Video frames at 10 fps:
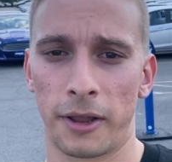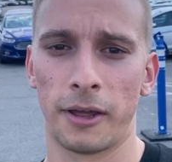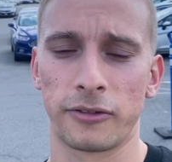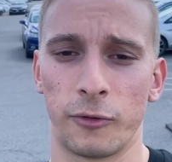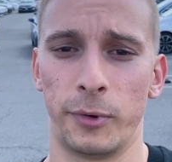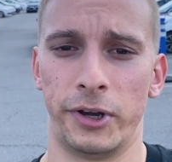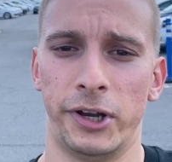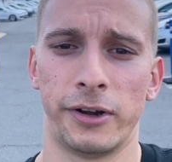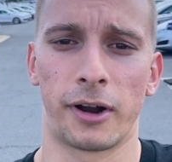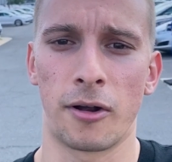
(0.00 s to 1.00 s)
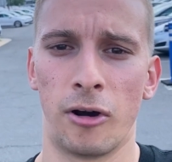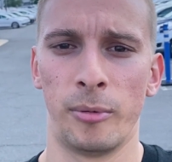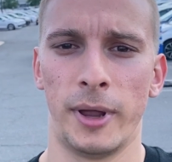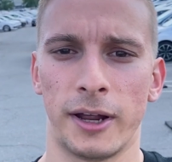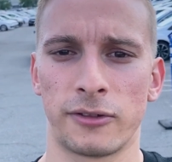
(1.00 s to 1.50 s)
All right guys, so we're here at
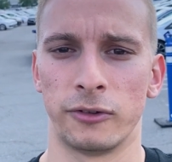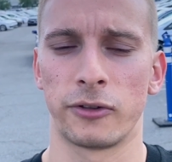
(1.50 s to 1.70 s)
CarMax.